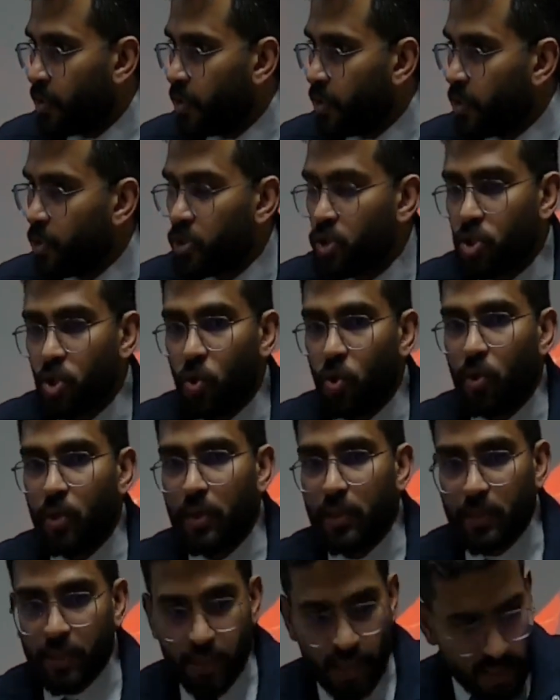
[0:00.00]

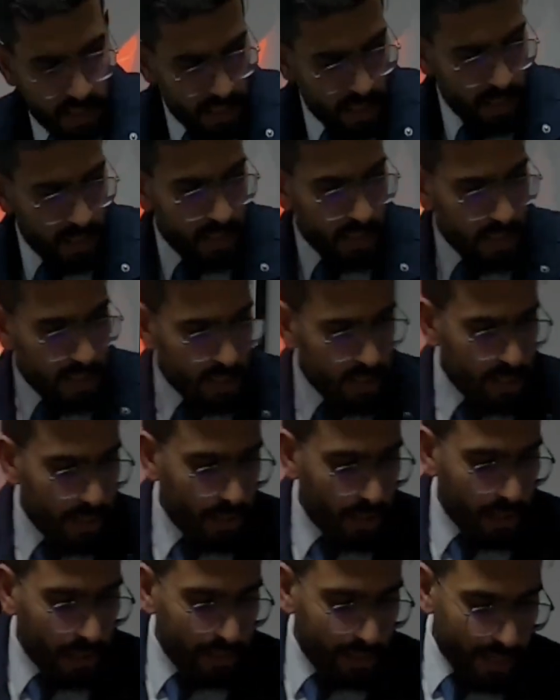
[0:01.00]
So this is in
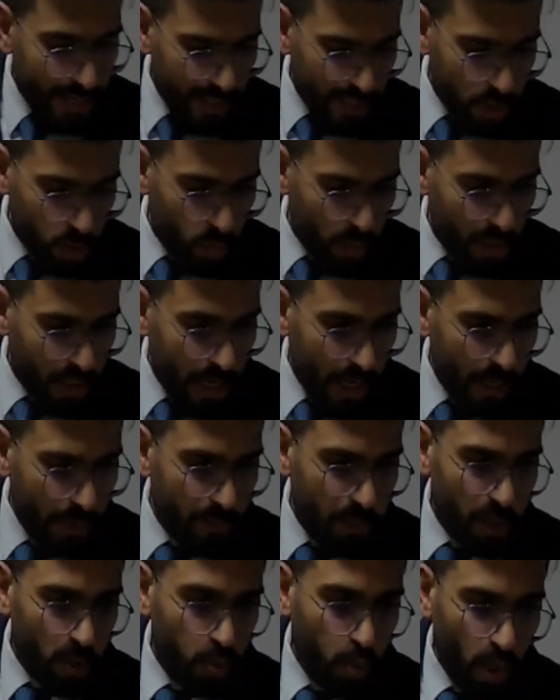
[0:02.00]
context with that.
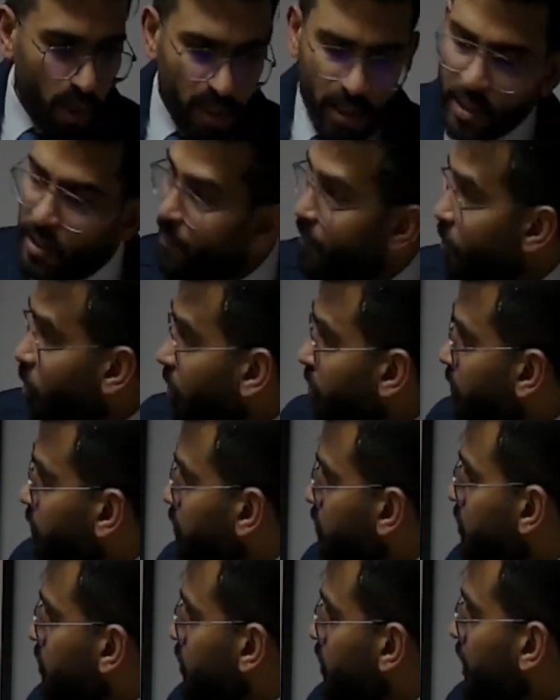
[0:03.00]
But what are the
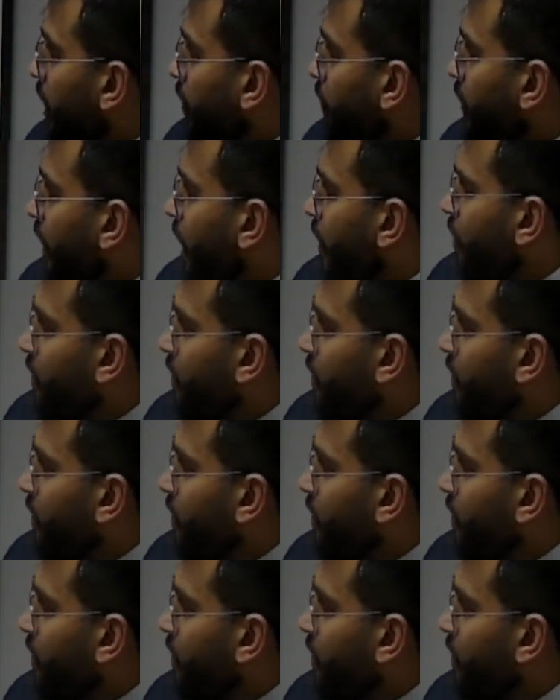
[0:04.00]
problems that we have?